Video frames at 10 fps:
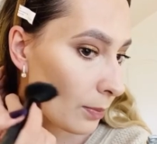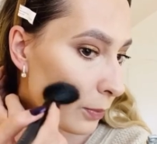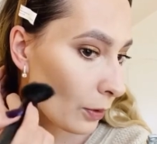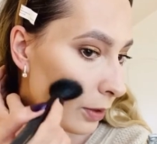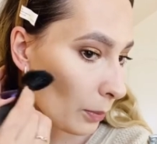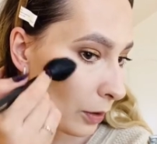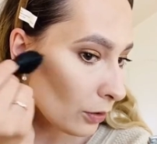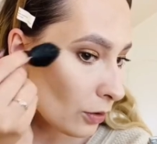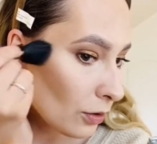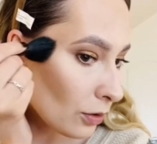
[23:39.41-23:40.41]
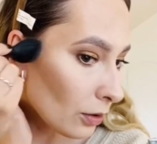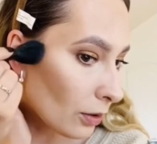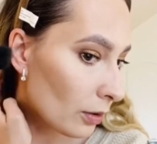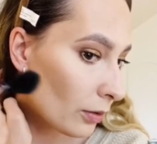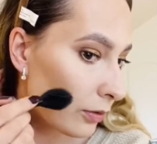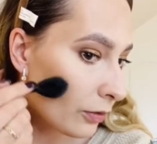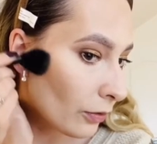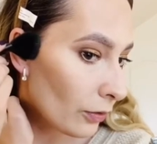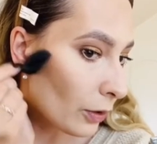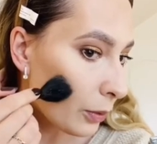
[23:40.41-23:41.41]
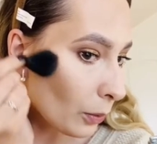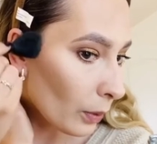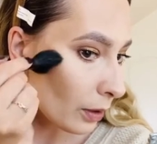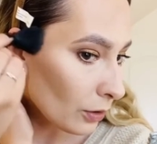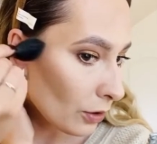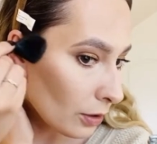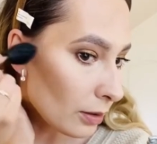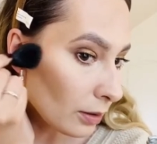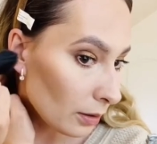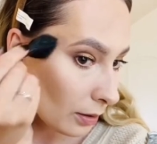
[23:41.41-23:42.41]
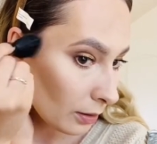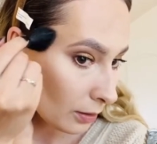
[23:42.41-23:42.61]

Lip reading: pretty much very well chiseled.